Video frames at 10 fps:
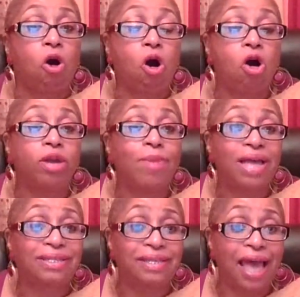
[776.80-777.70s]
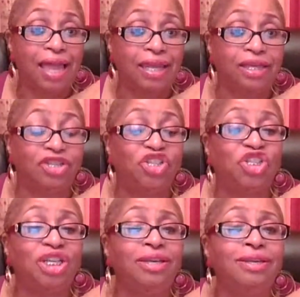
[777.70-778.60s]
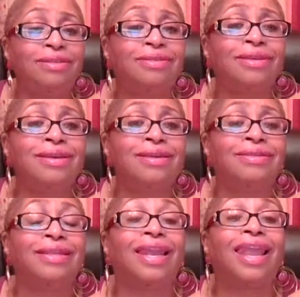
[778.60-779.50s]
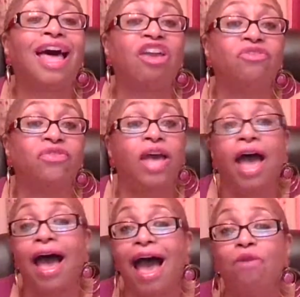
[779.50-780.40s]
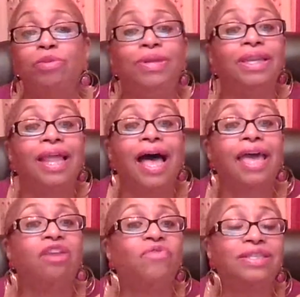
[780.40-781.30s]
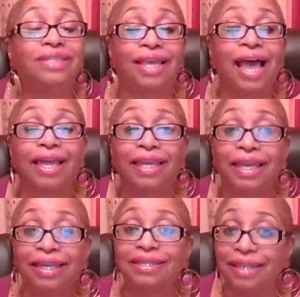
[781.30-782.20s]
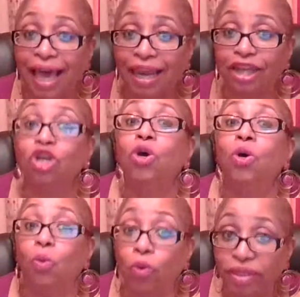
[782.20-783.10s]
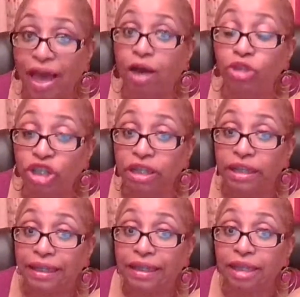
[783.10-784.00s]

On my salad, cheese is life. I would be lying if I said I could eat a salad without cheese.